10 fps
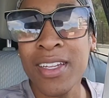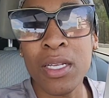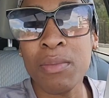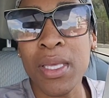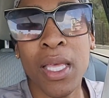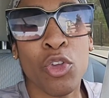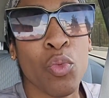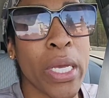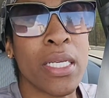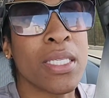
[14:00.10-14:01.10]
doesn't mean like your
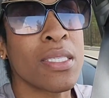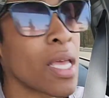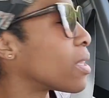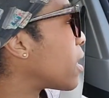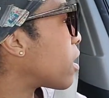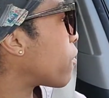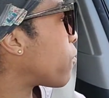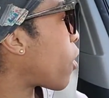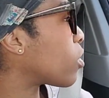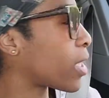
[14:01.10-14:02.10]
weight is suddenly going to
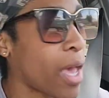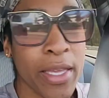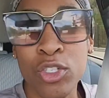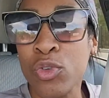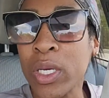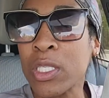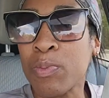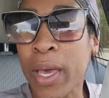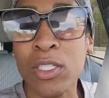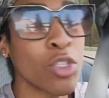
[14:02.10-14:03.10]
fall. Like, I do
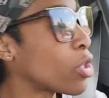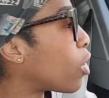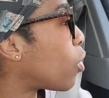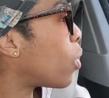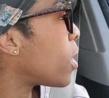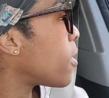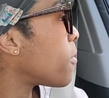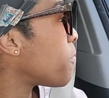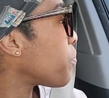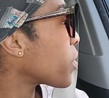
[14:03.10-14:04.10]
expect, though,
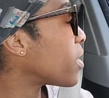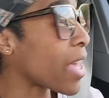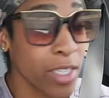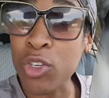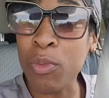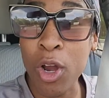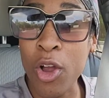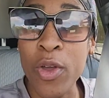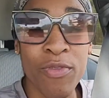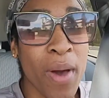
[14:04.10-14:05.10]
that
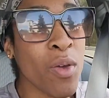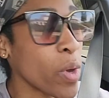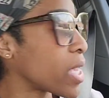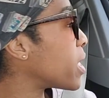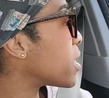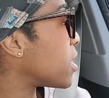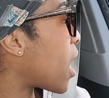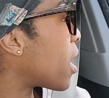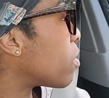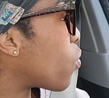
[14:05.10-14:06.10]
tomorrow, if my weight is
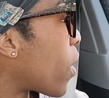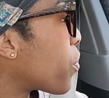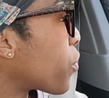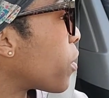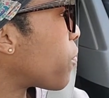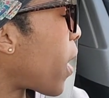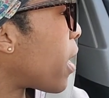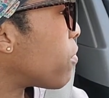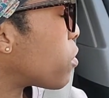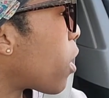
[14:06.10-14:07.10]
not
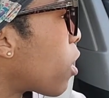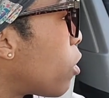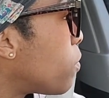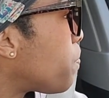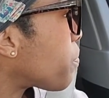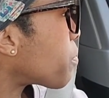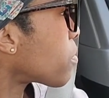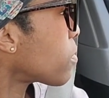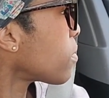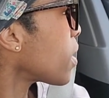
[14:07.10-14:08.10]
135 tomorrow,
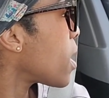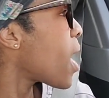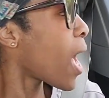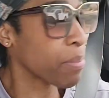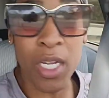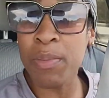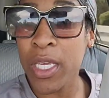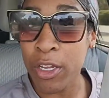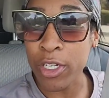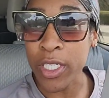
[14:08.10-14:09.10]
I'm going to
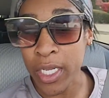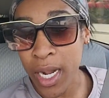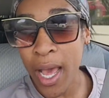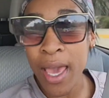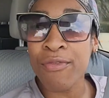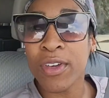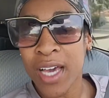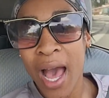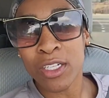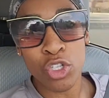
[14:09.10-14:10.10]
be irritated. I have
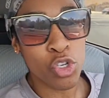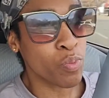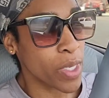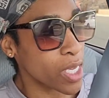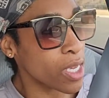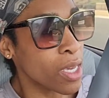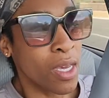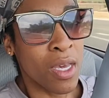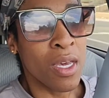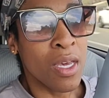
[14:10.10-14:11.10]
got to be
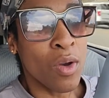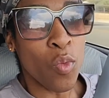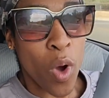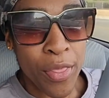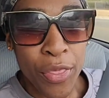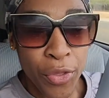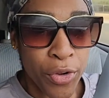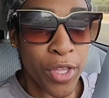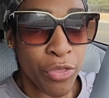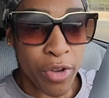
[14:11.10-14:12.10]

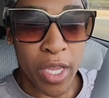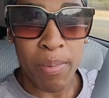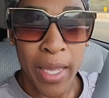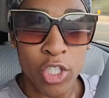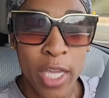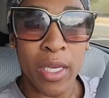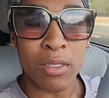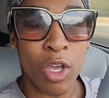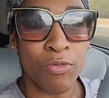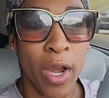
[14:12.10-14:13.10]
133 by
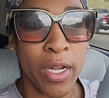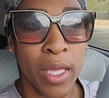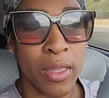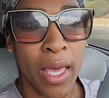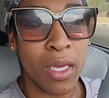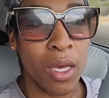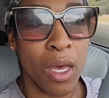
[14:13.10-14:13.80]
check-ins on Friday. Like,